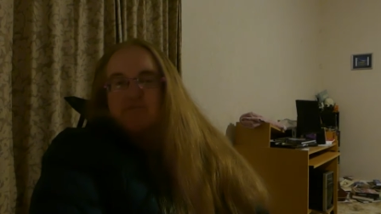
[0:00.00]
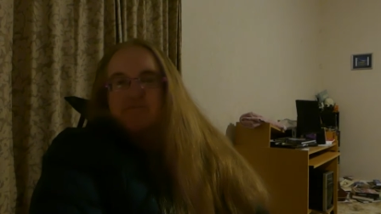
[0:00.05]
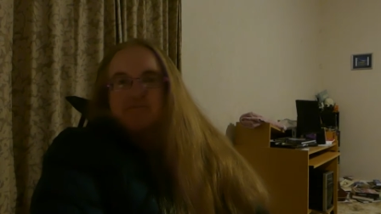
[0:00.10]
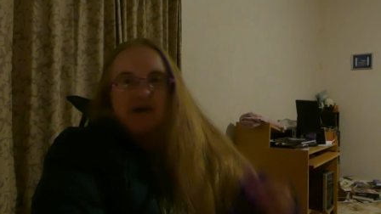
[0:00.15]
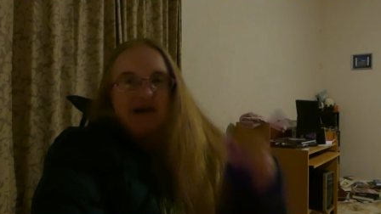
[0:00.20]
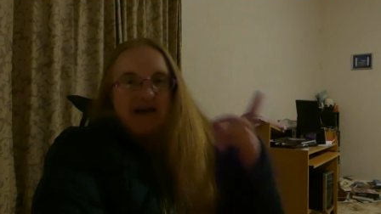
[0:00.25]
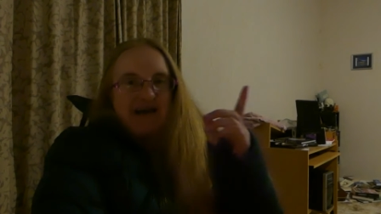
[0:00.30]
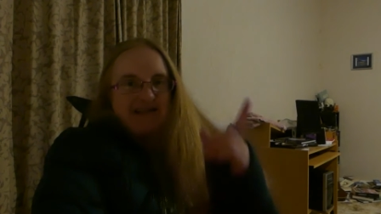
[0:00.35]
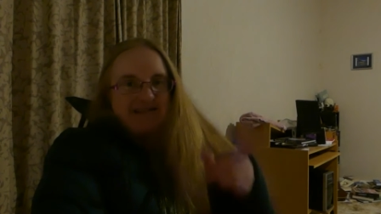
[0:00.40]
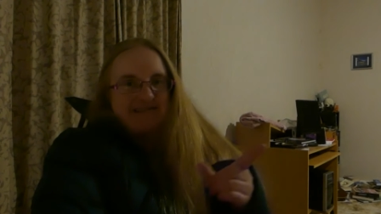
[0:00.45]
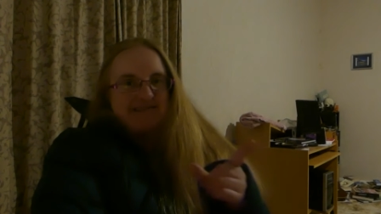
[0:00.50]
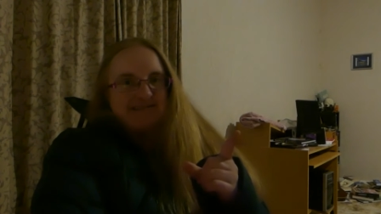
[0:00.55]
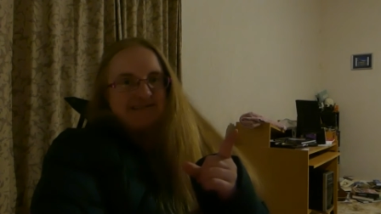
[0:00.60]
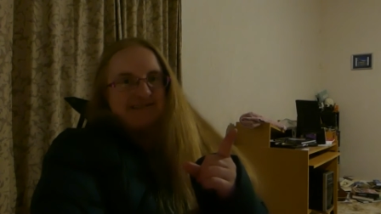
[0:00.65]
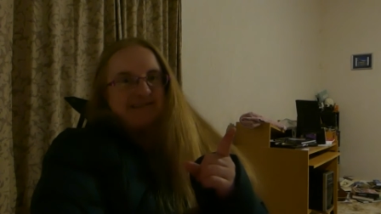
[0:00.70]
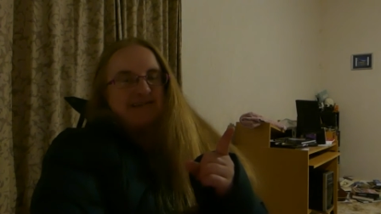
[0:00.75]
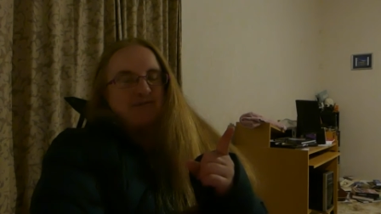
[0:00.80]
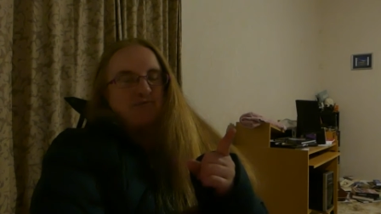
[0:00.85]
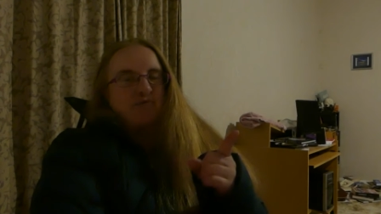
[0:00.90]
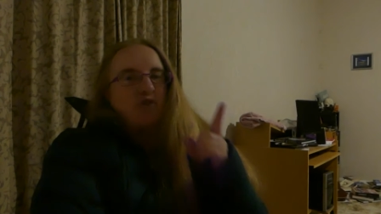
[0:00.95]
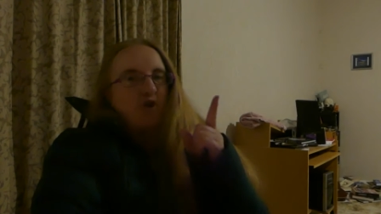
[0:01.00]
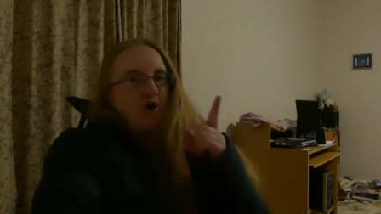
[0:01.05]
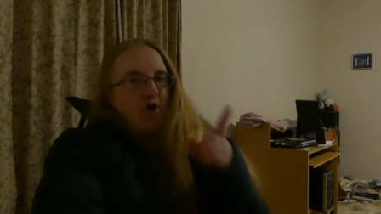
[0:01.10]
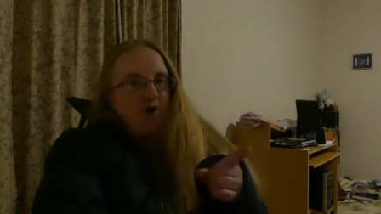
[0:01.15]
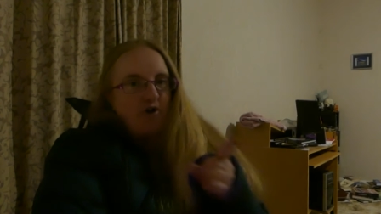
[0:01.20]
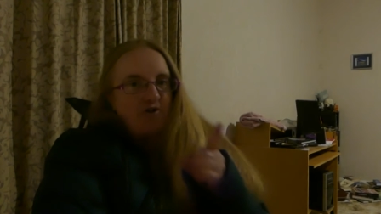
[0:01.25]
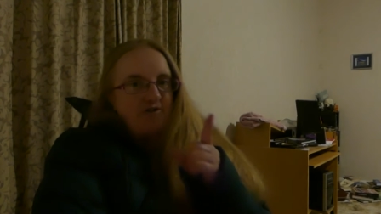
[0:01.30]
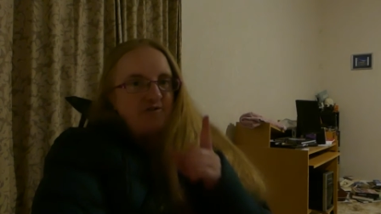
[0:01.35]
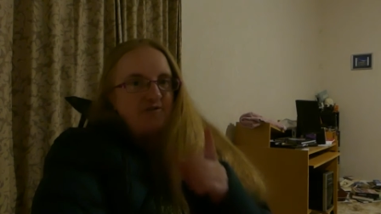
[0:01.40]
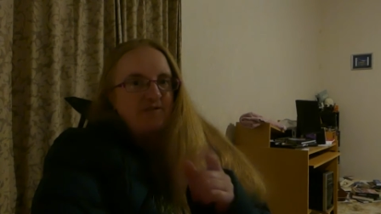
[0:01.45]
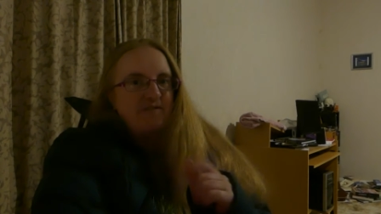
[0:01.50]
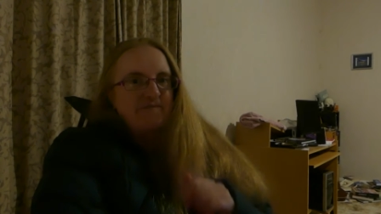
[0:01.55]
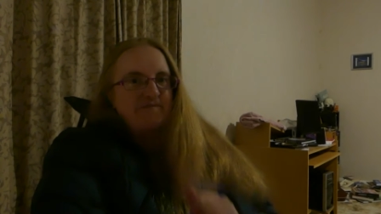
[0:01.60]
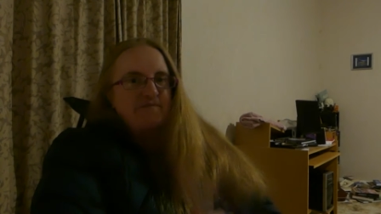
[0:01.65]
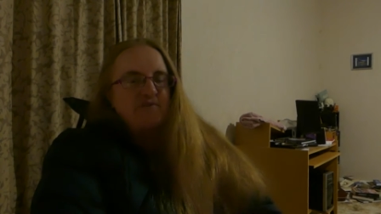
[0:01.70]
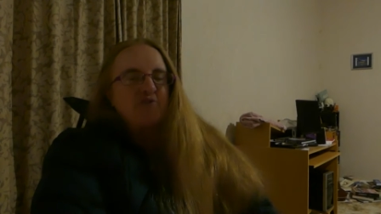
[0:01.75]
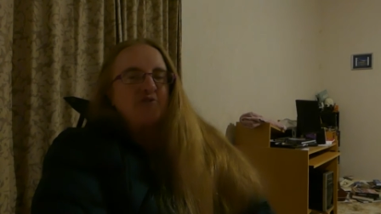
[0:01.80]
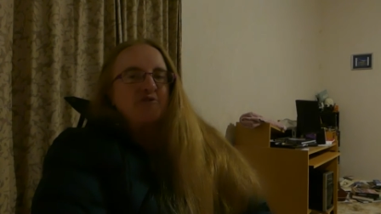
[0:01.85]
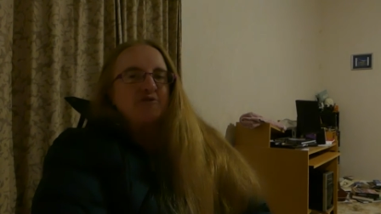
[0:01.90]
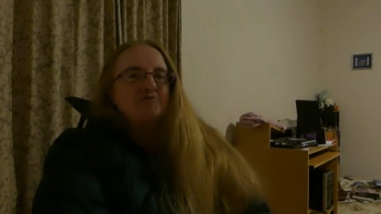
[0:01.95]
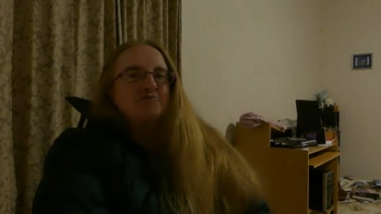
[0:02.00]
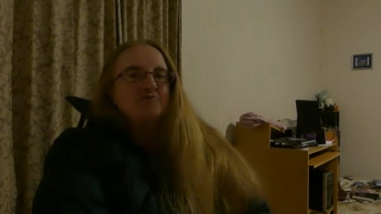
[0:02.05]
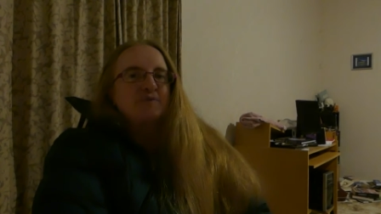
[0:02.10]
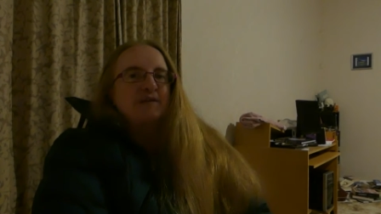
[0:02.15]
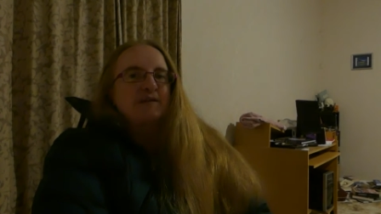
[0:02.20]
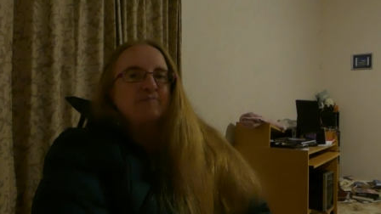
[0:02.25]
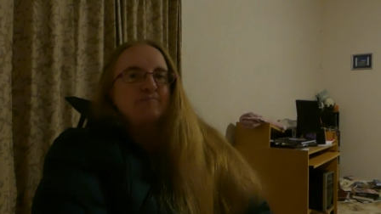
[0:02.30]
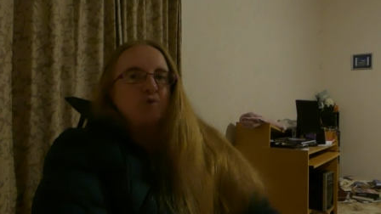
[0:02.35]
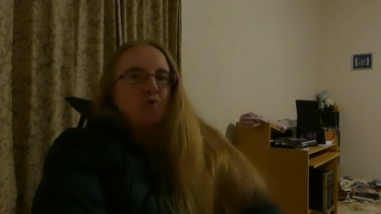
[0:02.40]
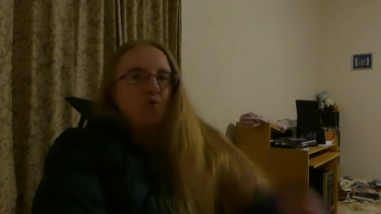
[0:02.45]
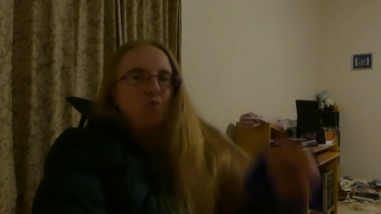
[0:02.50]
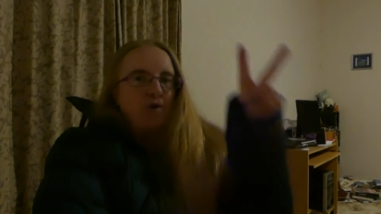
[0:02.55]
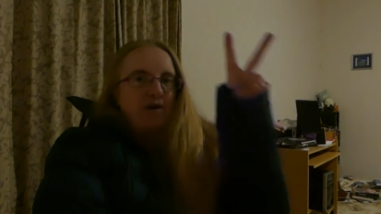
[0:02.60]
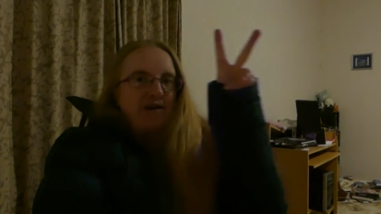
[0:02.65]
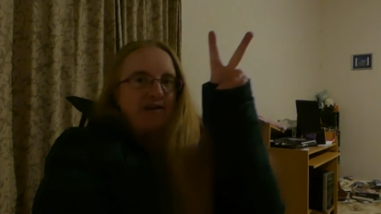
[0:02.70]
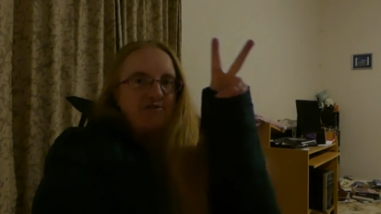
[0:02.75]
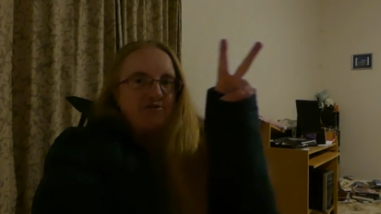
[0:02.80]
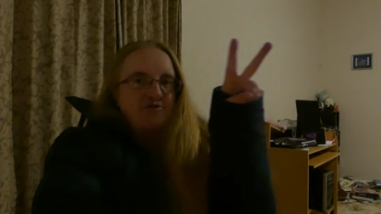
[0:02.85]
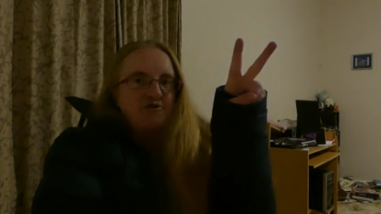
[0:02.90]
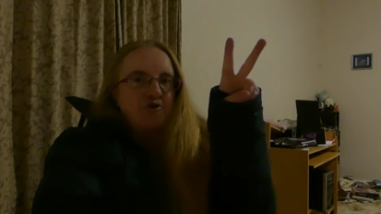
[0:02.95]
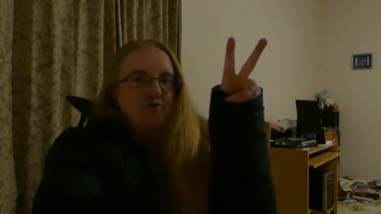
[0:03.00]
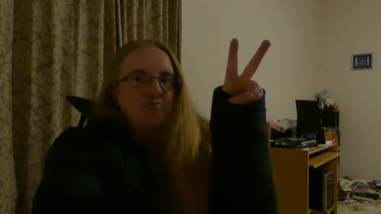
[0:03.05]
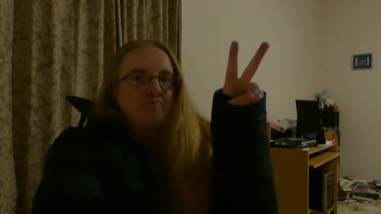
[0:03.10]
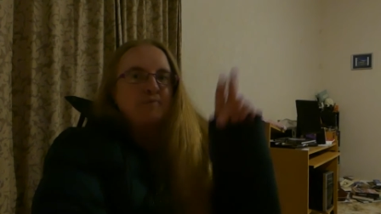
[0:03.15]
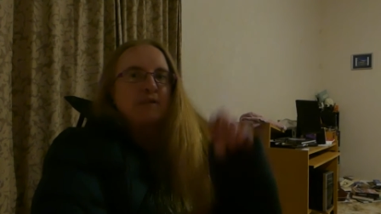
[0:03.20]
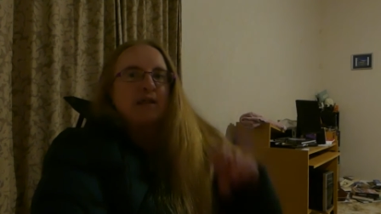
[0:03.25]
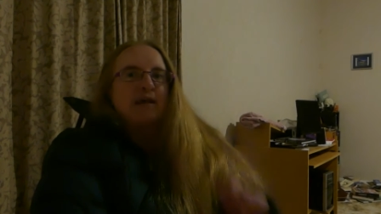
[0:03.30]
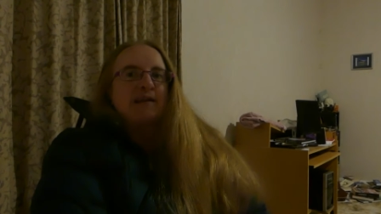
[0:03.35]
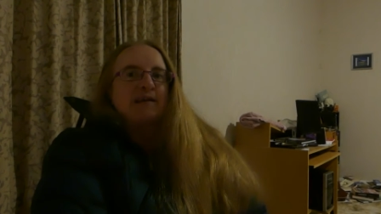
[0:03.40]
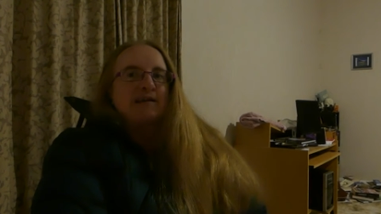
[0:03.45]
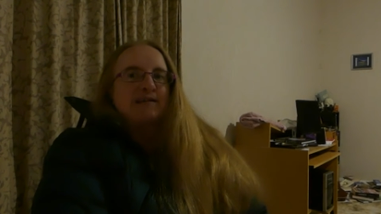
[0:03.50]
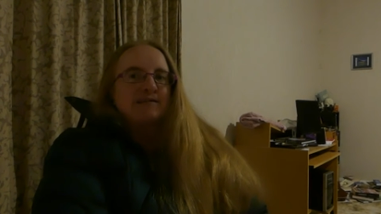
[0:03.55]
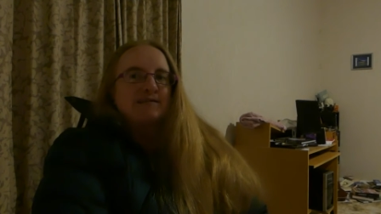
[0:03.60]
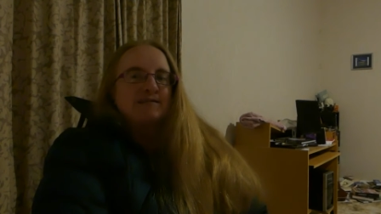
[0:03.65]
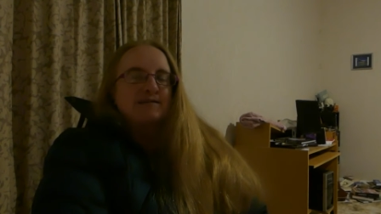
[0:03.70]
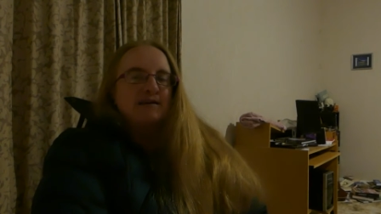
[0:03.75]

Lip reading: But it was also the first to explore 2 planets,